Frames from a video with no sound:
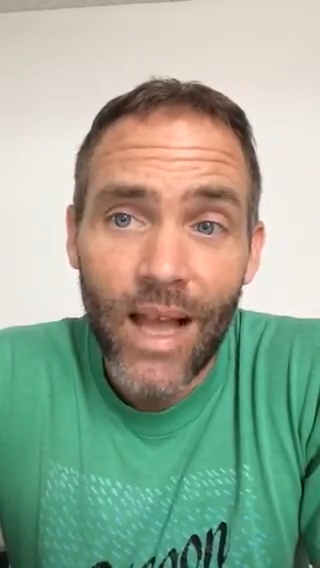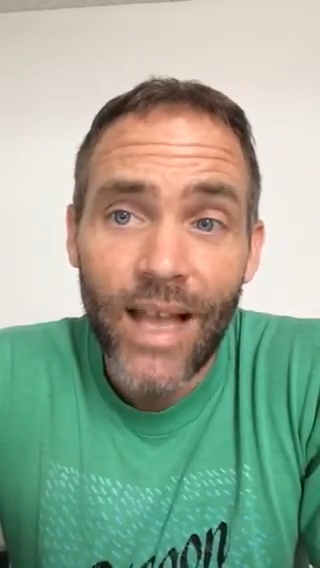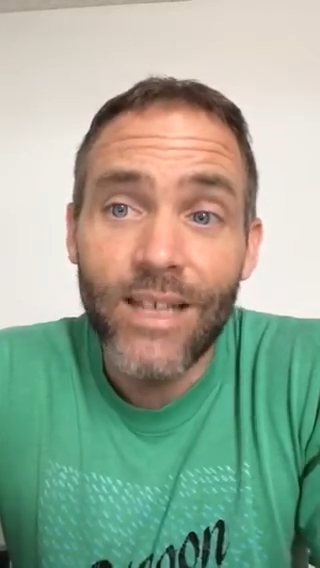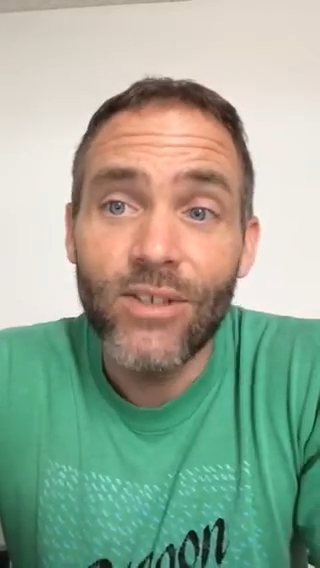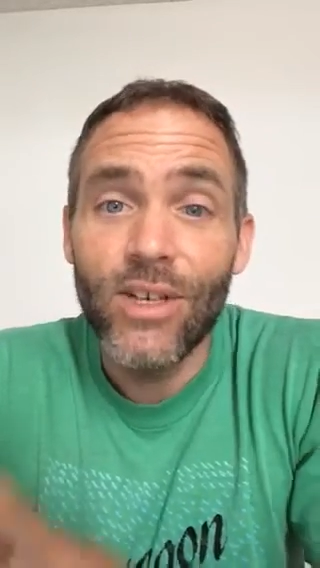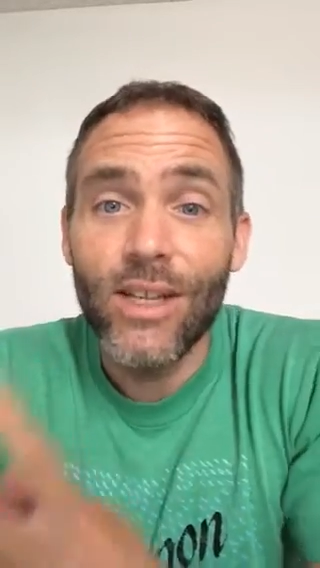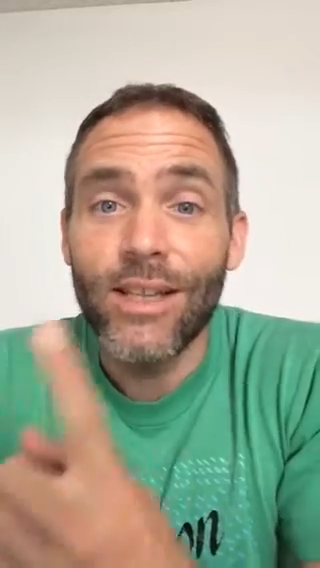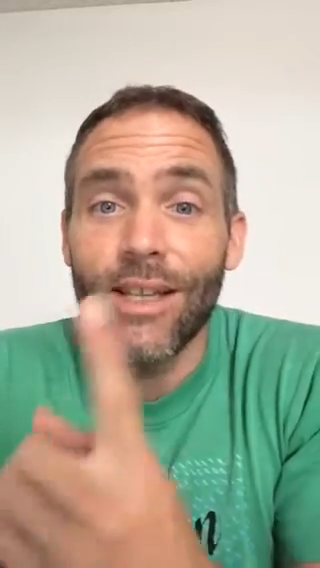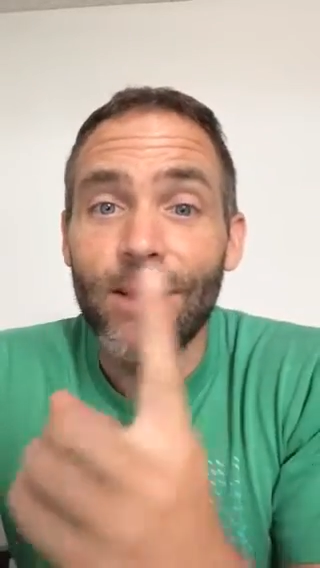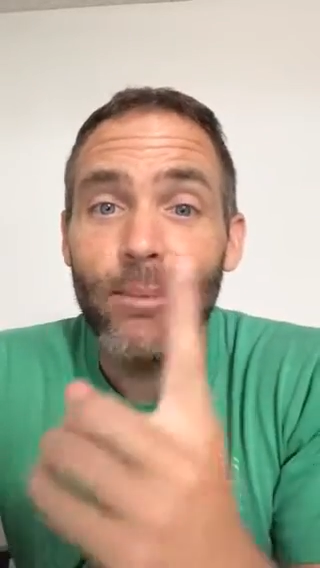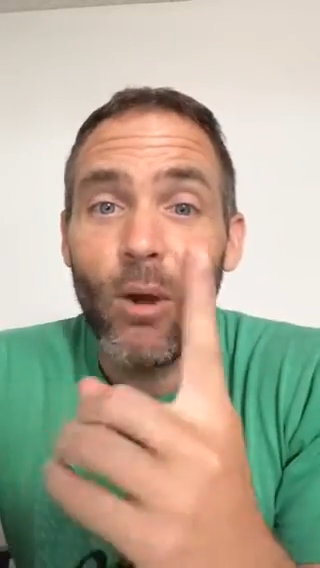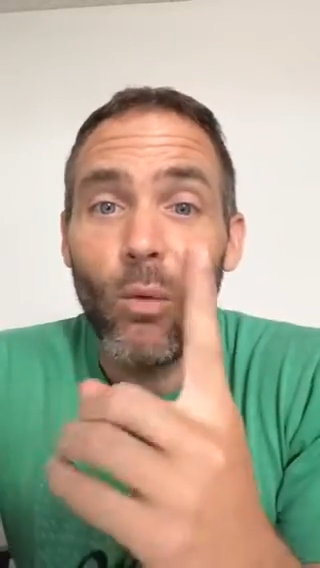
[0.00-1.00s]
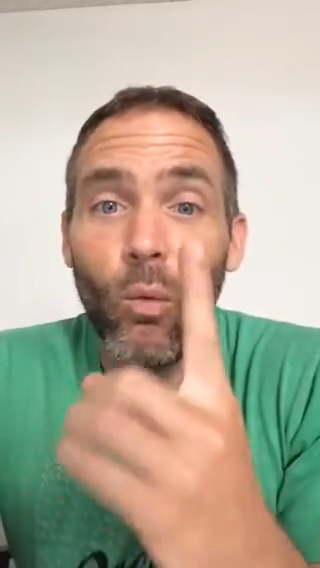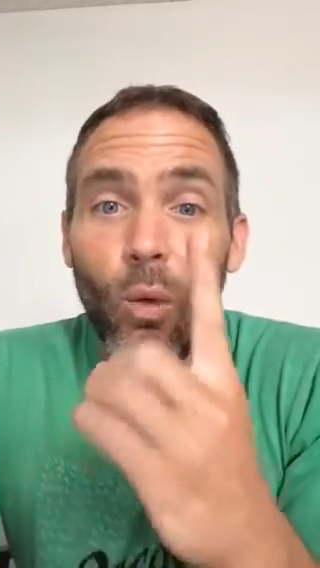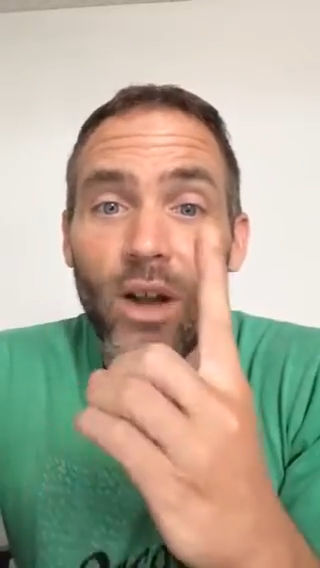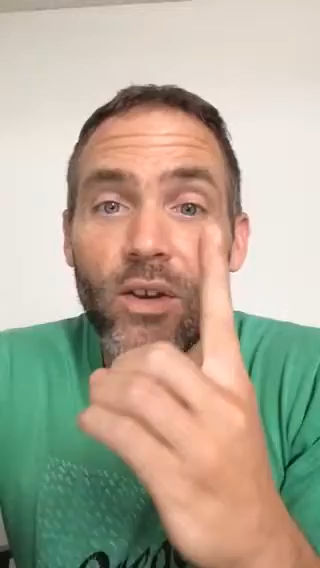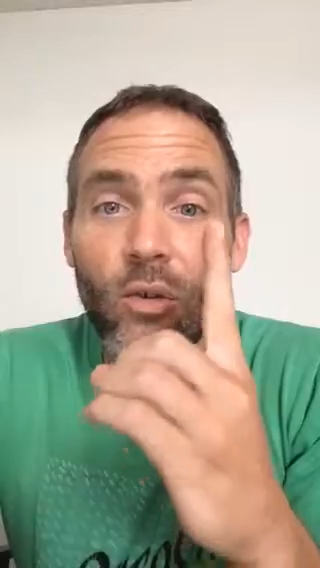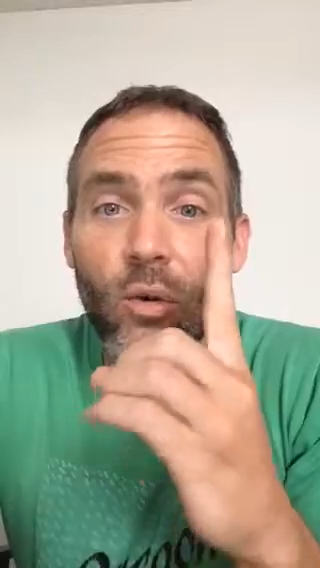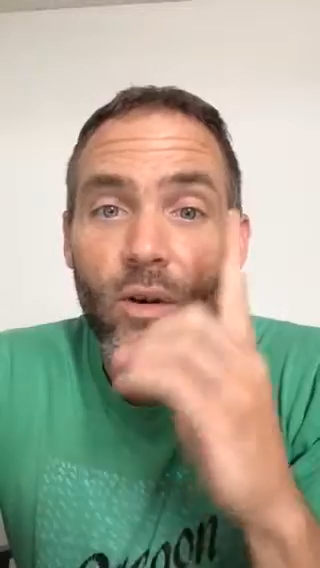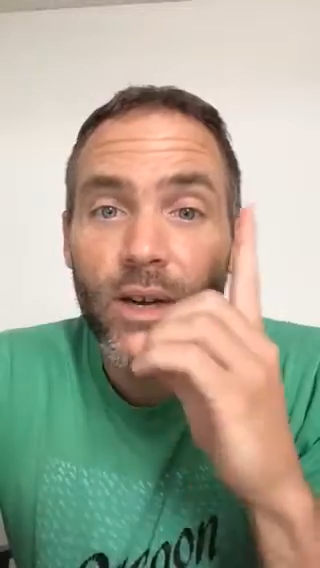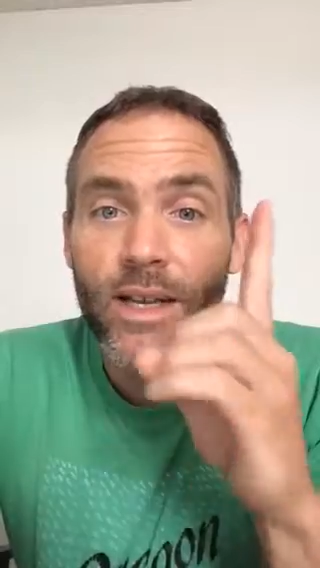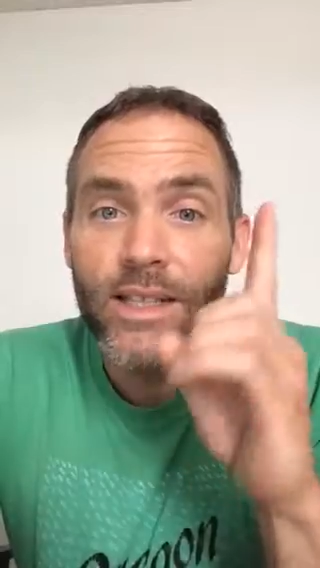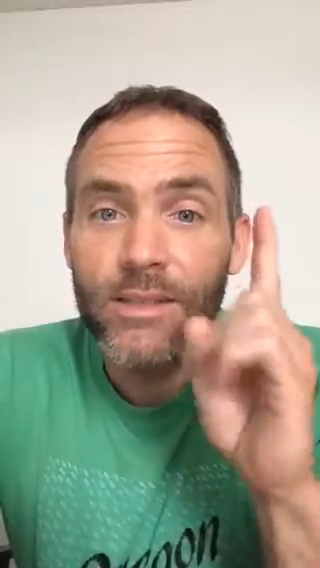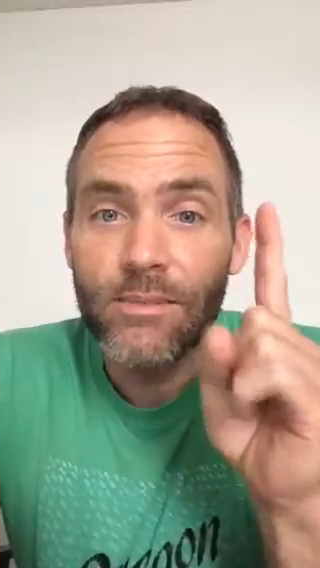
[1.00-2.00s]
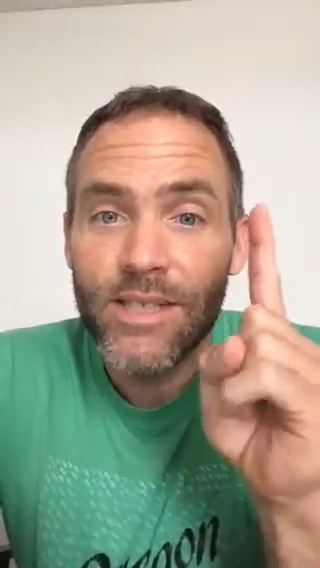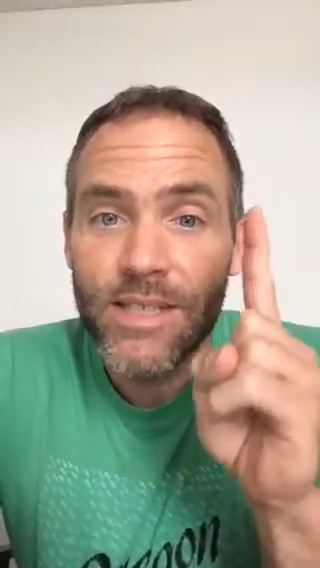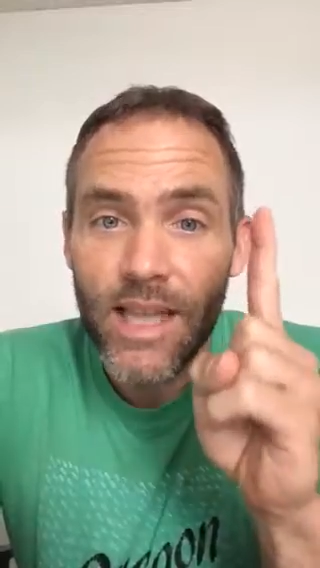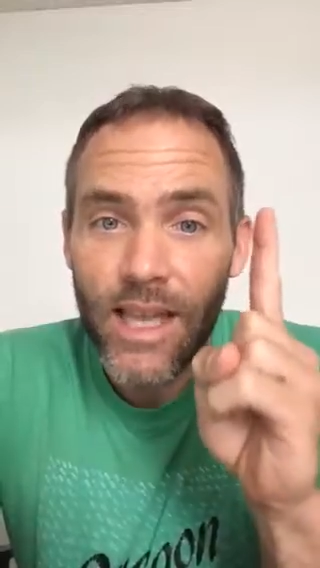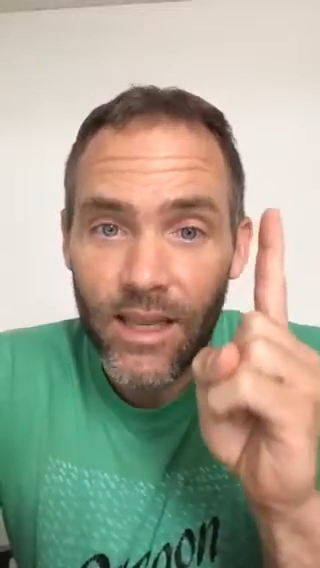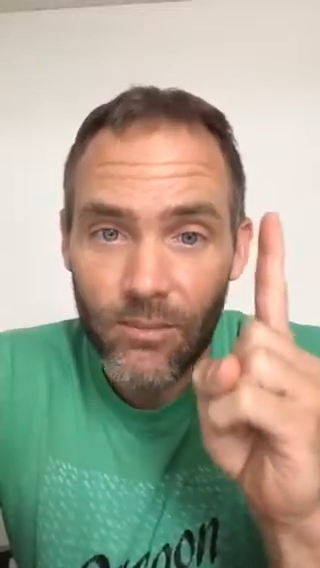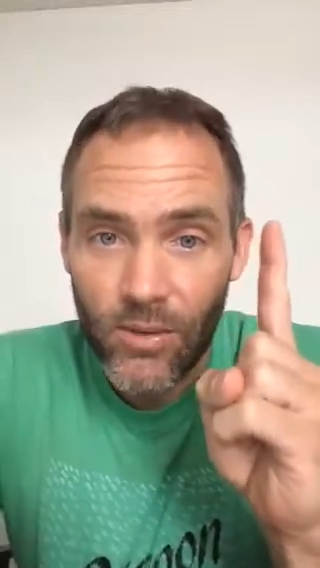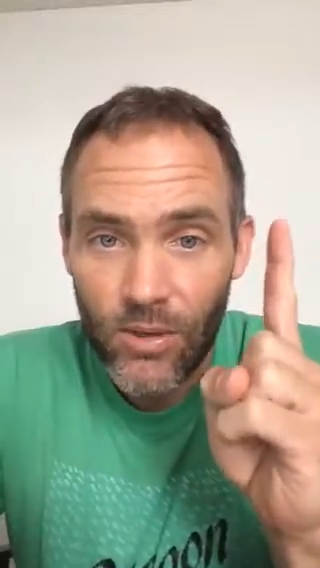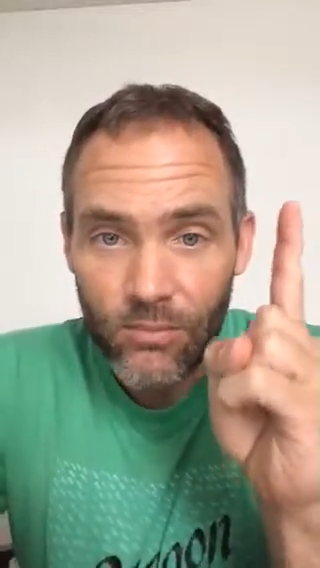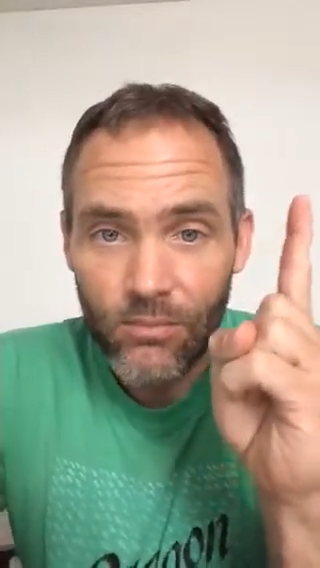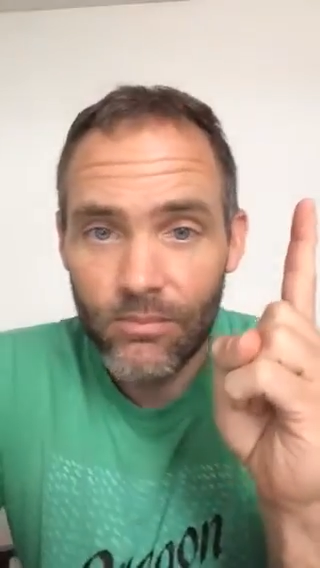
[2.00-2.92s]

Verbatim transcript: I need you to think about what your organism is named.